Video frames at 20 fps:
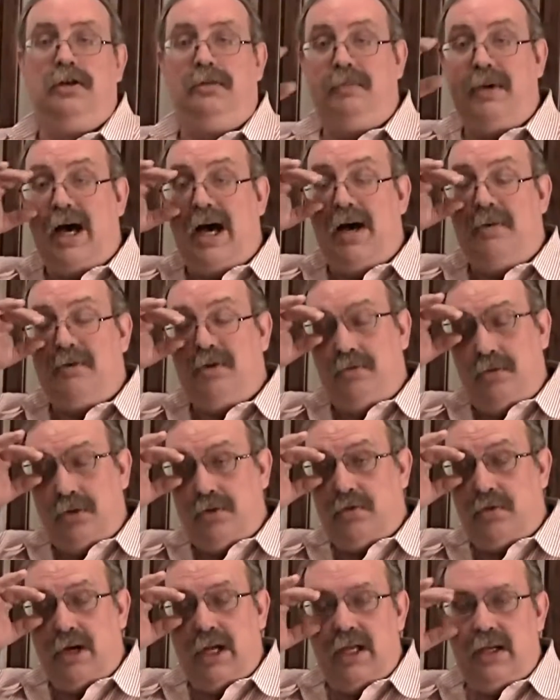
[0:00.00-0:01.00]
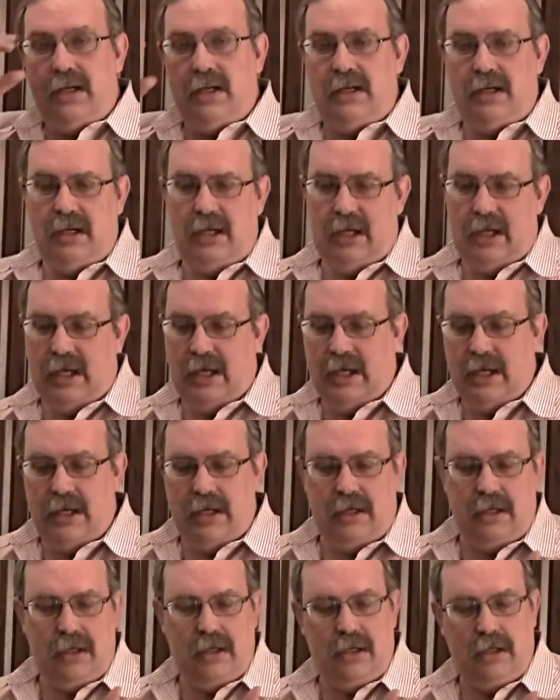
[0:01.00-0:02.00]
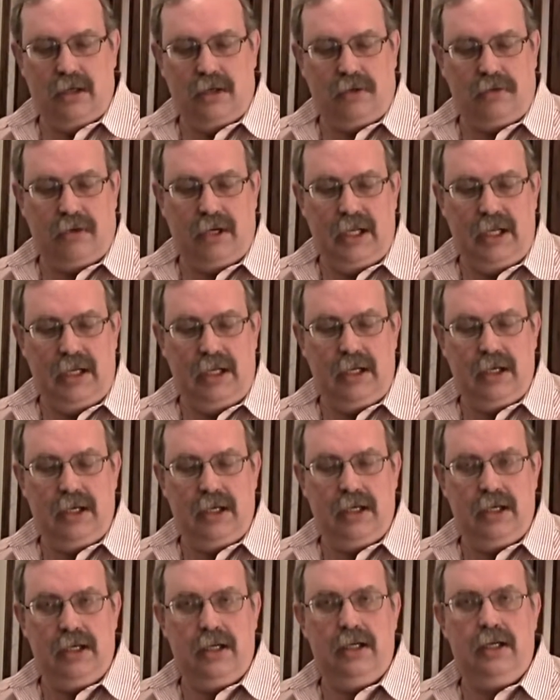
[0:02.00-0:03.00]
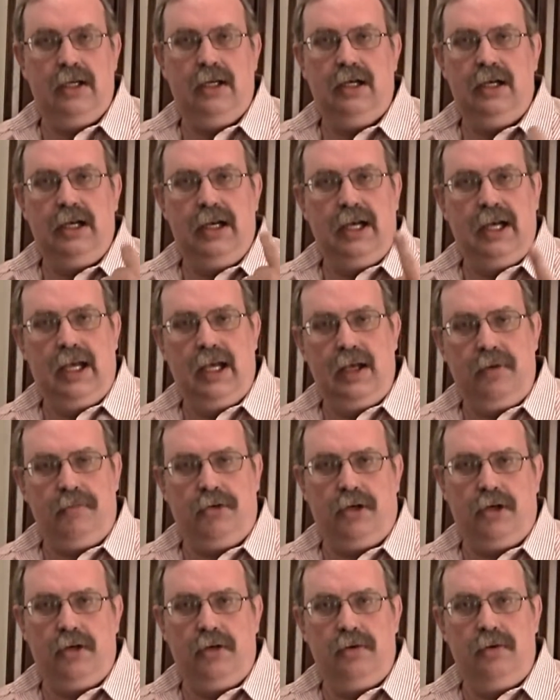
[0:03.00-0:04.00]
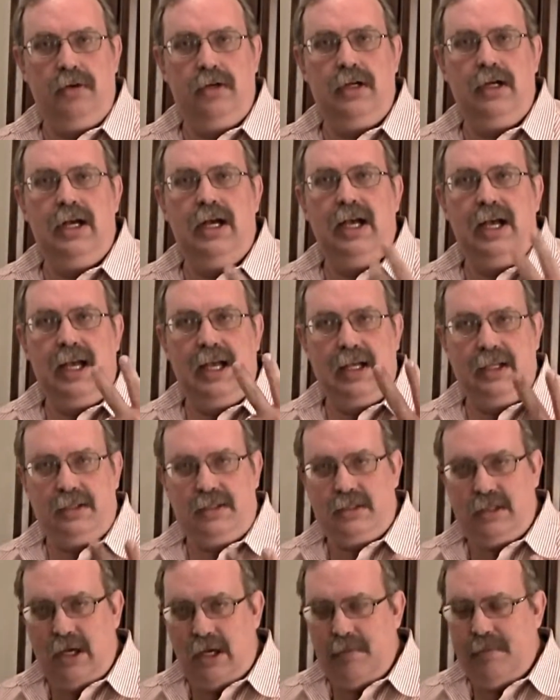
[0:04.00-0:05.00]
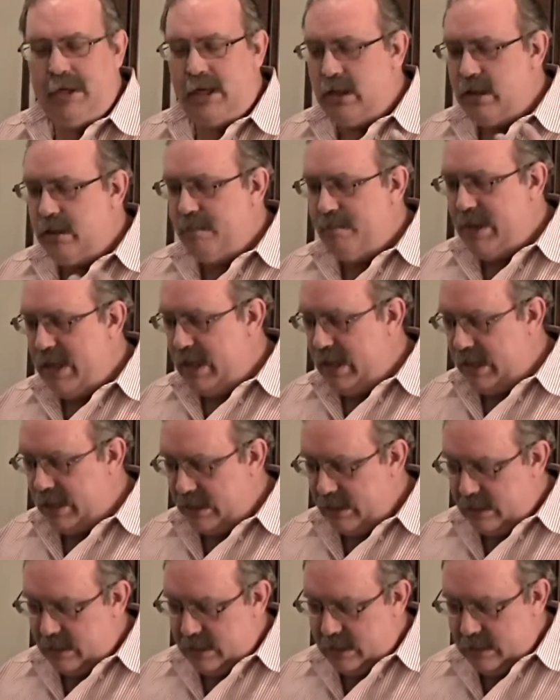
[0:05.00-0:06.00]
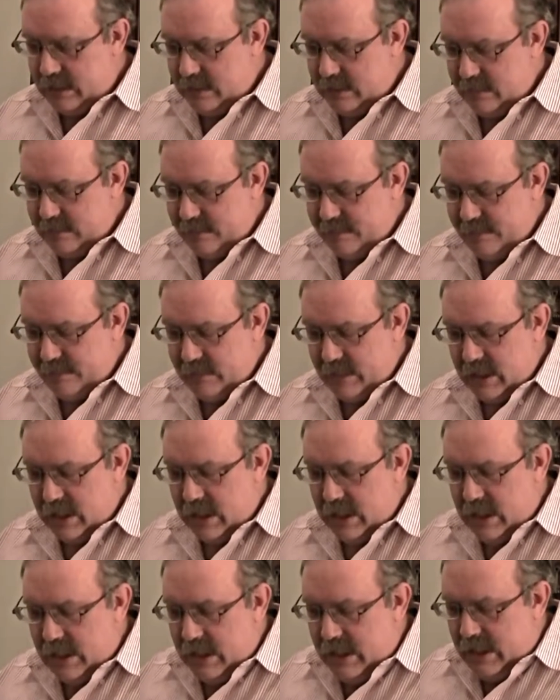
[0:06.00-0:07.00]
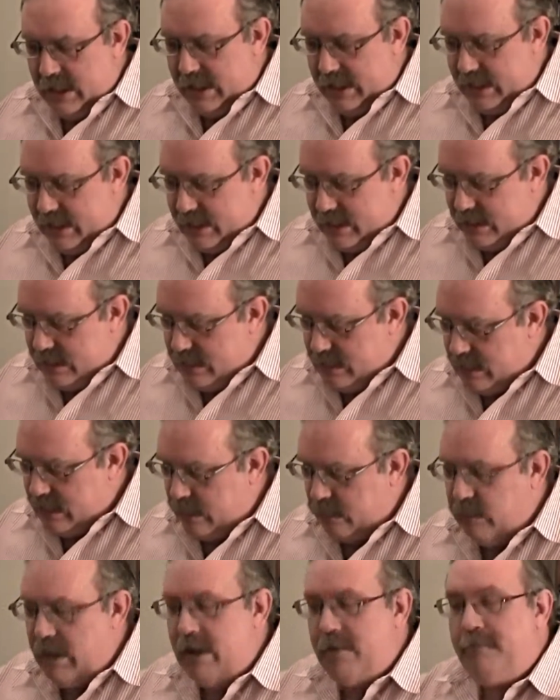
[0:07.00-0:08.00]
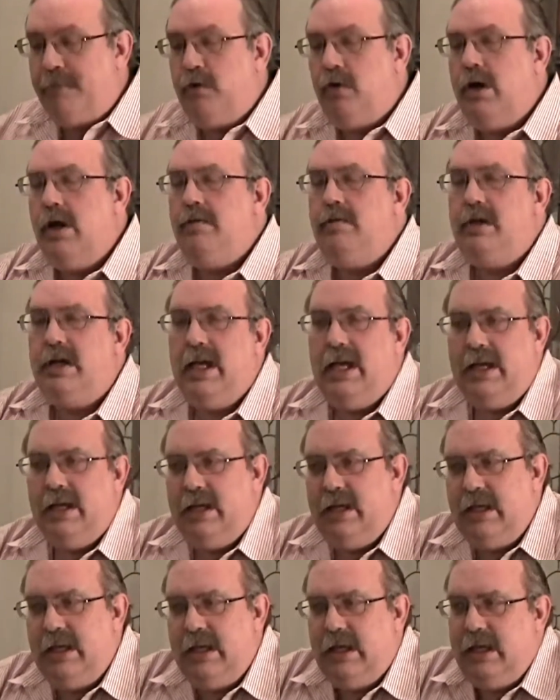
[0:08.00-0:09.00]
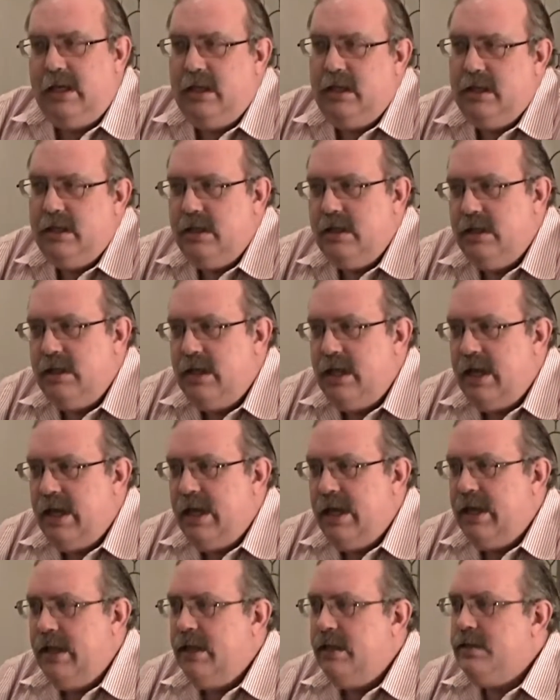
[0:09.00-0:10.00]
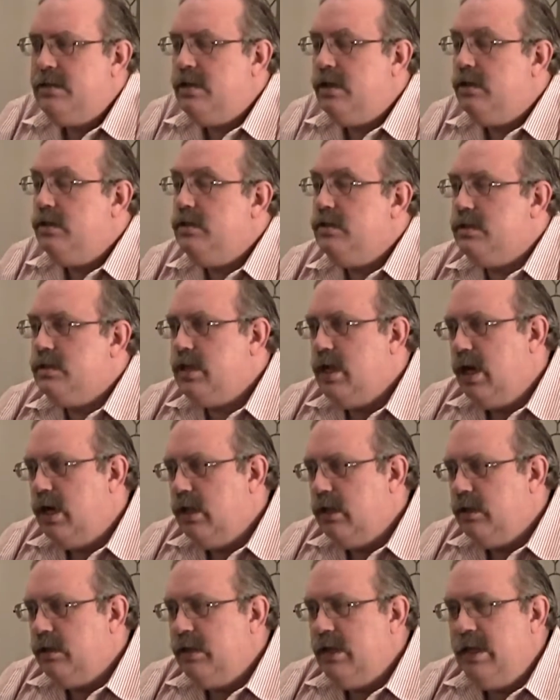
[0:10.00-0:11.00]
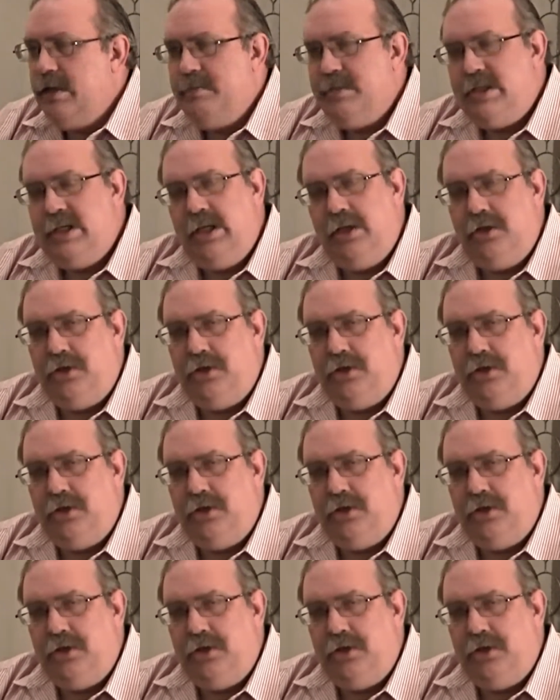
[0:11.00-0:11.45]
Bible was written in Greek, Hebrew, and some Aramaic. In around 400 AD, a certain scholar named St.